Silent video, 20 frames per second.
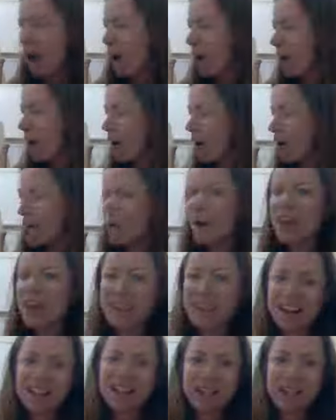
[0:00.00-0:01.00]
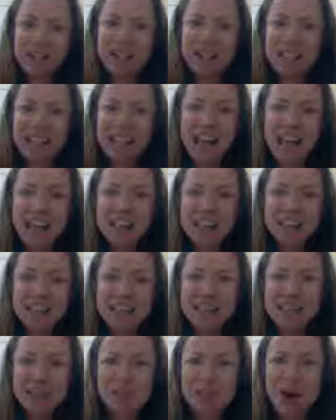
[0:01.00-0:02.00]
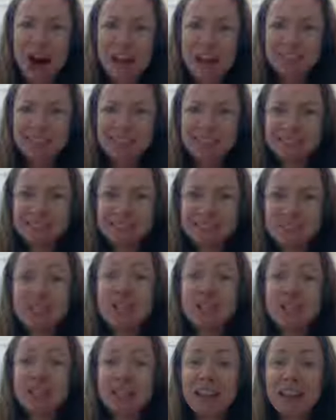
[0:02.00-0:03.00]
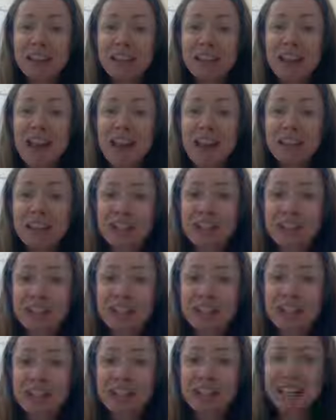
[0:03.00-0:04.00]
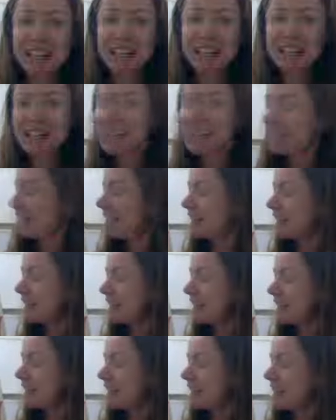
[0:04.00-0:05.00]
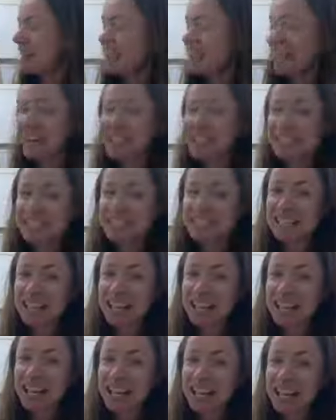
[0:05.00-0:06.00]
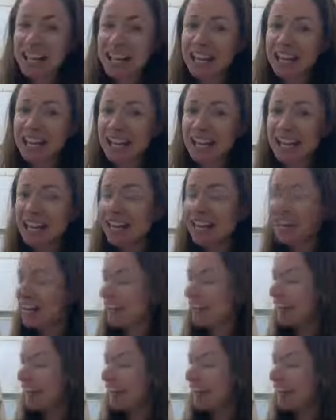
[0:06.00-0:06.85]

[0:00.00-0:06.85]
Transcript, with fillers: Oh, I think you're going to like this one. Would you like to have a look? Let's see.